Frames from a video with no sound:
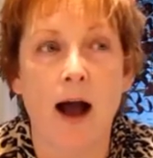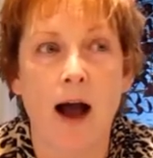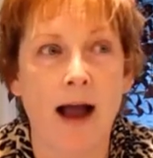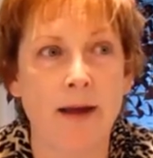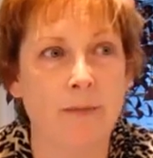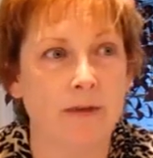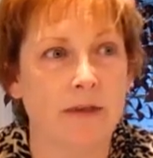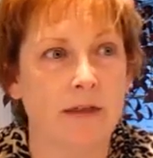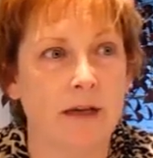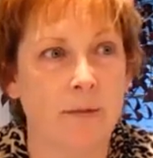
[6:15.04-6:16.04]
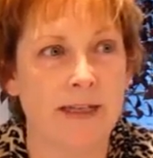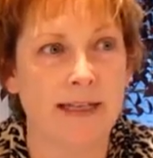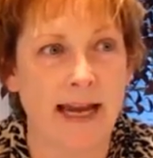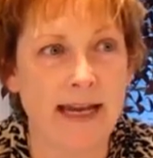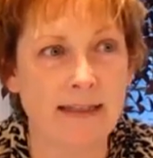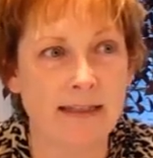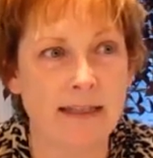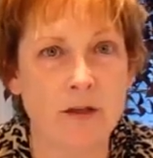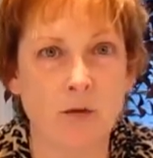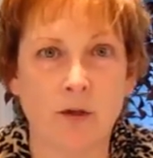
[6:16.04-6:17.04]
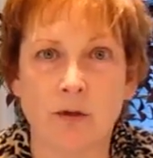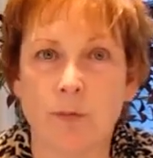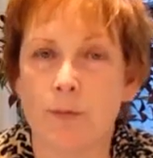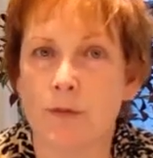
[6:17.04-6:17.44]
I would I would guess that you could